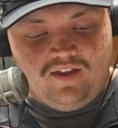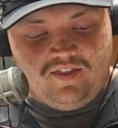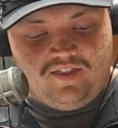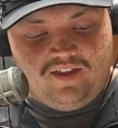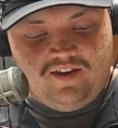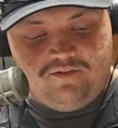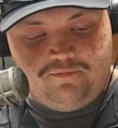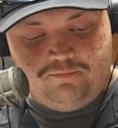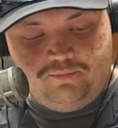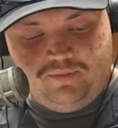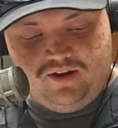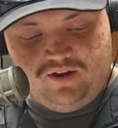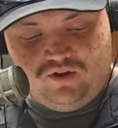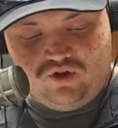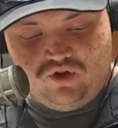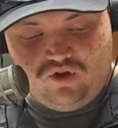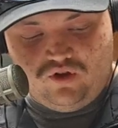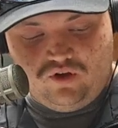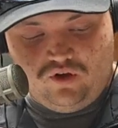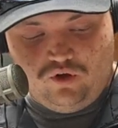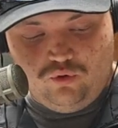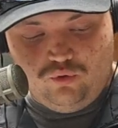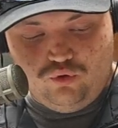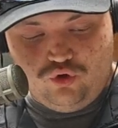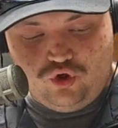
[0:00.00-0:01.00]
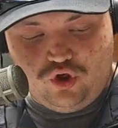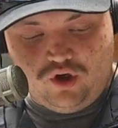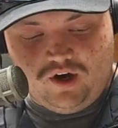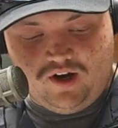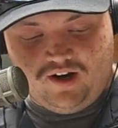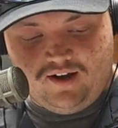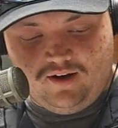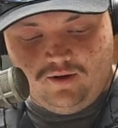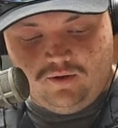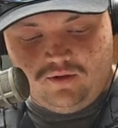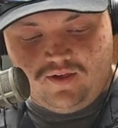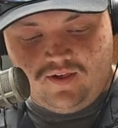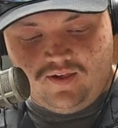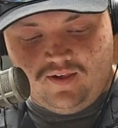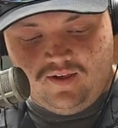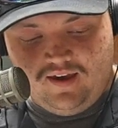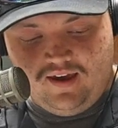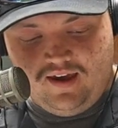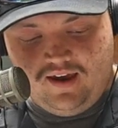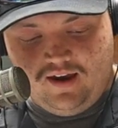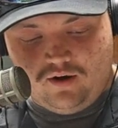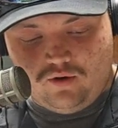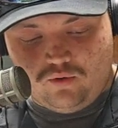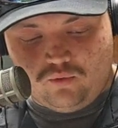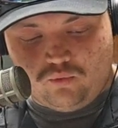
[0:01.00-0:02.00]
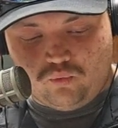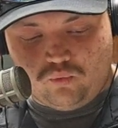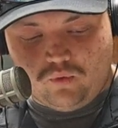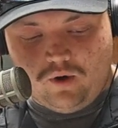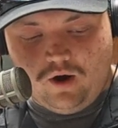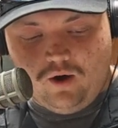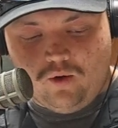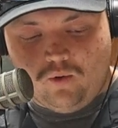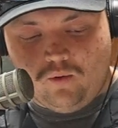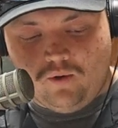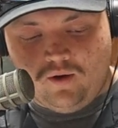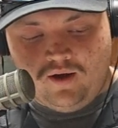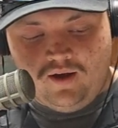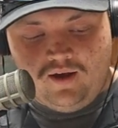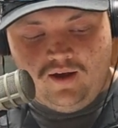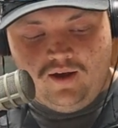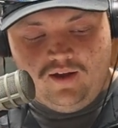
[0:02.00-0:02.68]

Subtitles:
They've pitched 2 shutouts in a row.